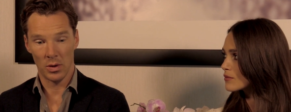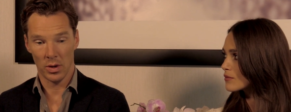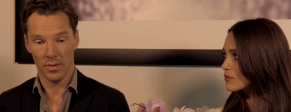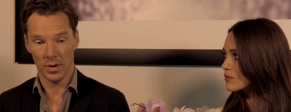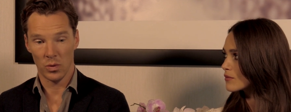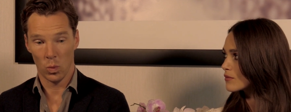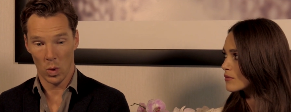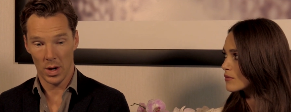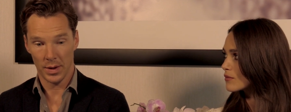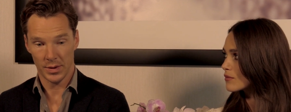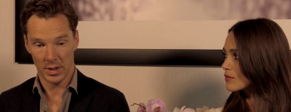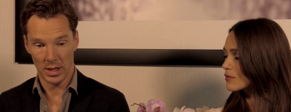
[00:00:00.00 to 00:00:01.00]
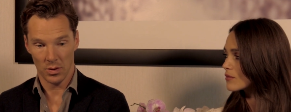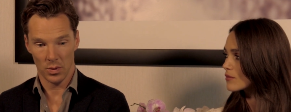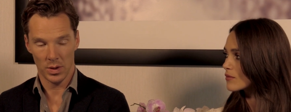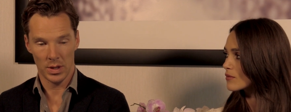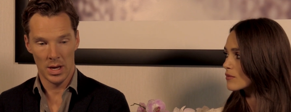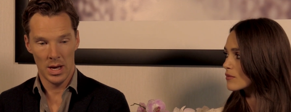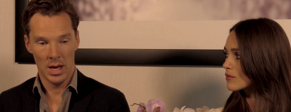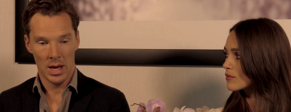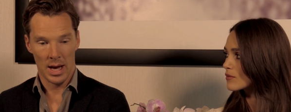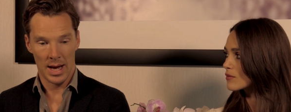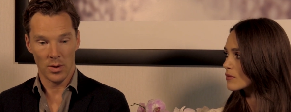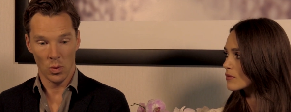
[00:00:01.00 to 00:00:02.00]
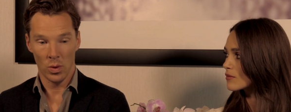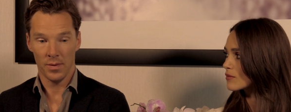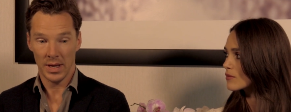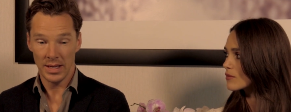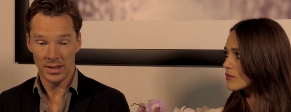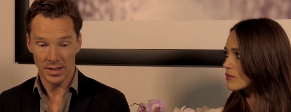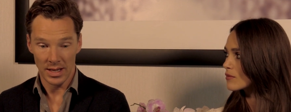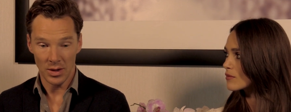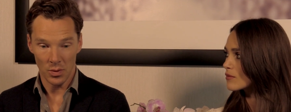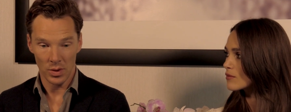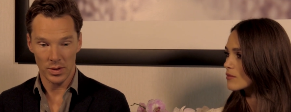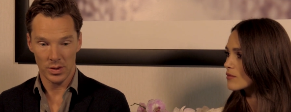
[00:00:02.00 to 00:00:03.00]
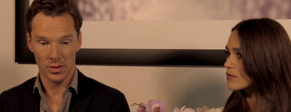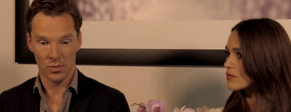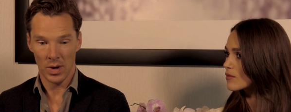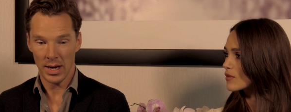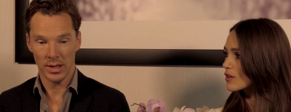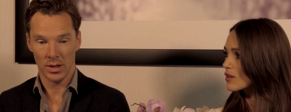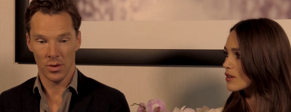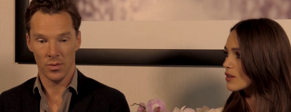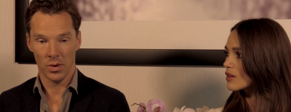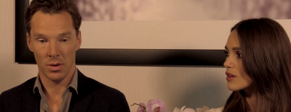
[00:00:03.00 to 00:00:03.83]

Speaker 1: a lot of his work secret, had all of his secrets raked over